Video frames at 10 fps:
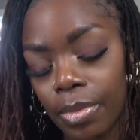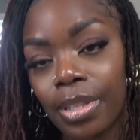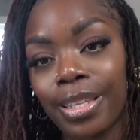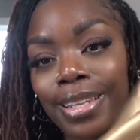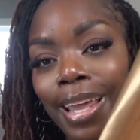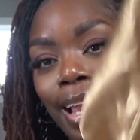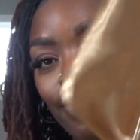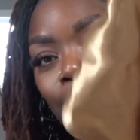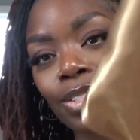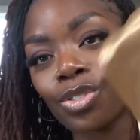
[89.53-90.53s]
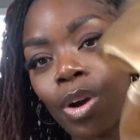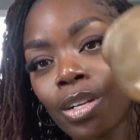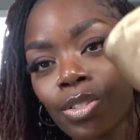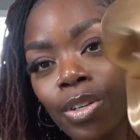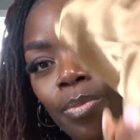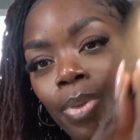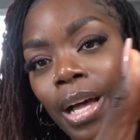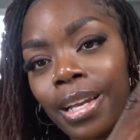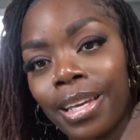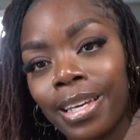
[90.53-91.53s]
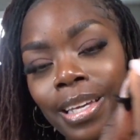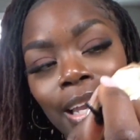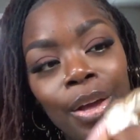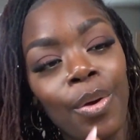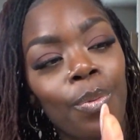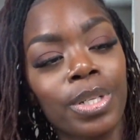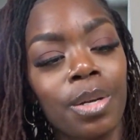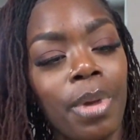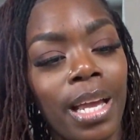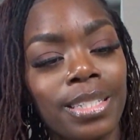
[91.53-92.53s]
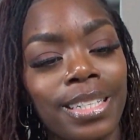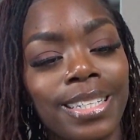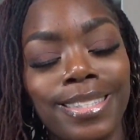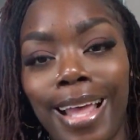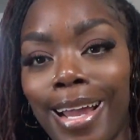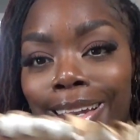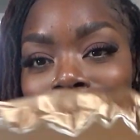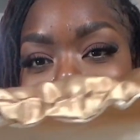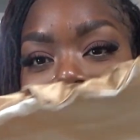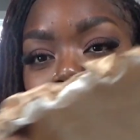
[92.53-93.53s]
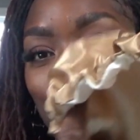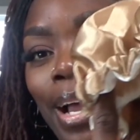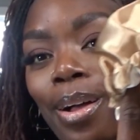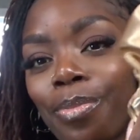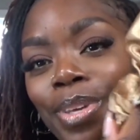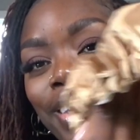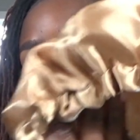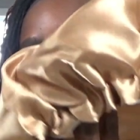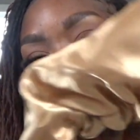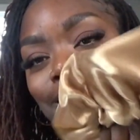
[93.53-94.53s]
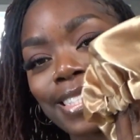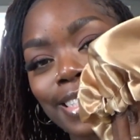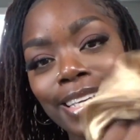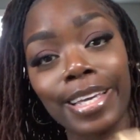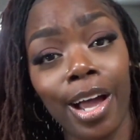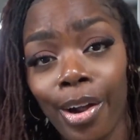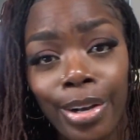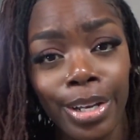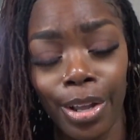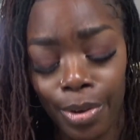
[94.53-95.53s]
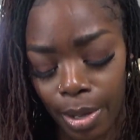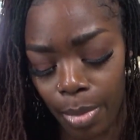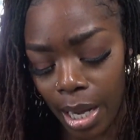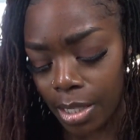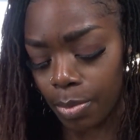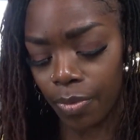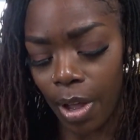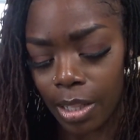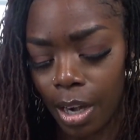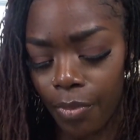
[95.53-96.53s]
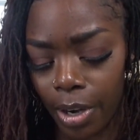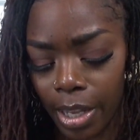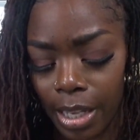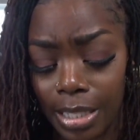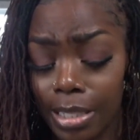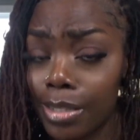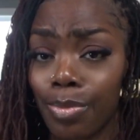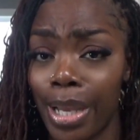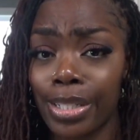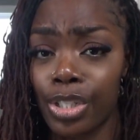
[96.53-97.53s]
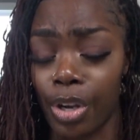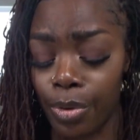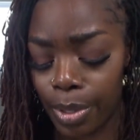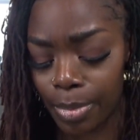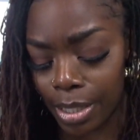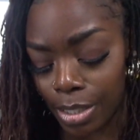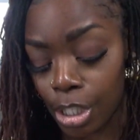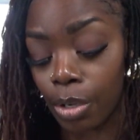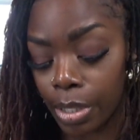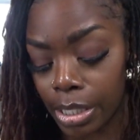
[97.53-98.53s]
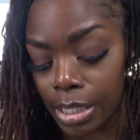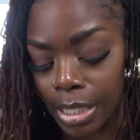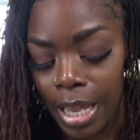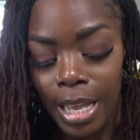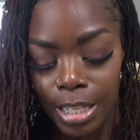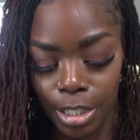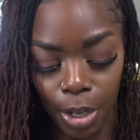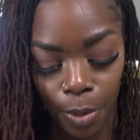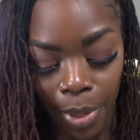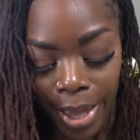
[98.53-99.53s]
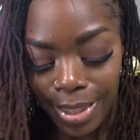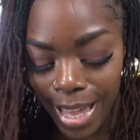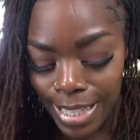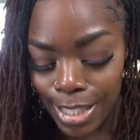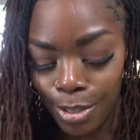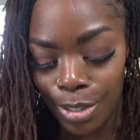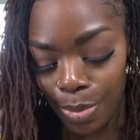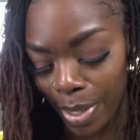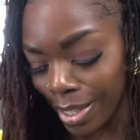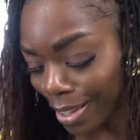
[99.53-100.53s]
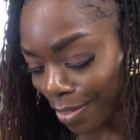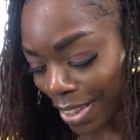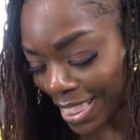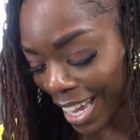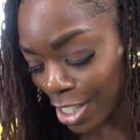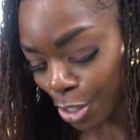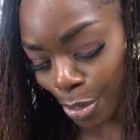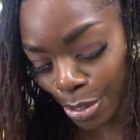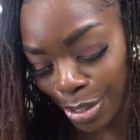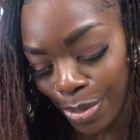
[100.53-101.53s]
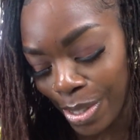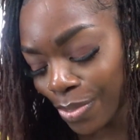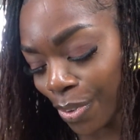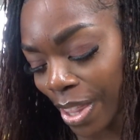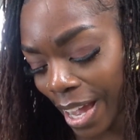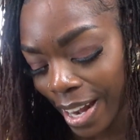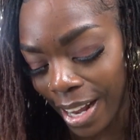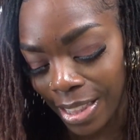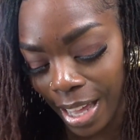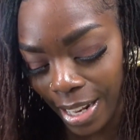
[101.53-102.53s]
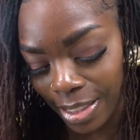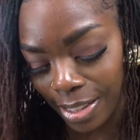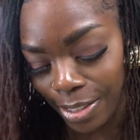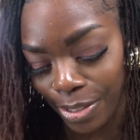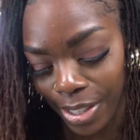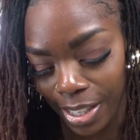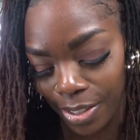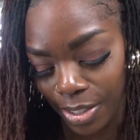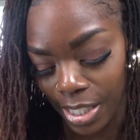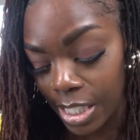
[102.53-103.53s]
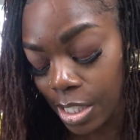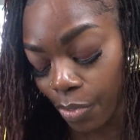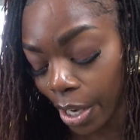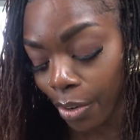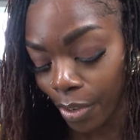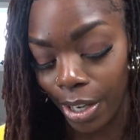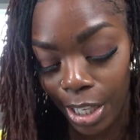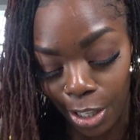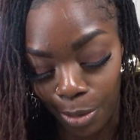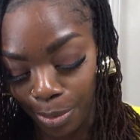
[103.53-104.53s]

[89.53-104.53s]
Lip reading: then they have a drawstring bonnet, which I'm actually excited about because y'all already know how bonnets be falling off our heads, because mine show does. So that's so sweet. I have to thank Curlsqueen for that. I like the little gifts. This is very cute.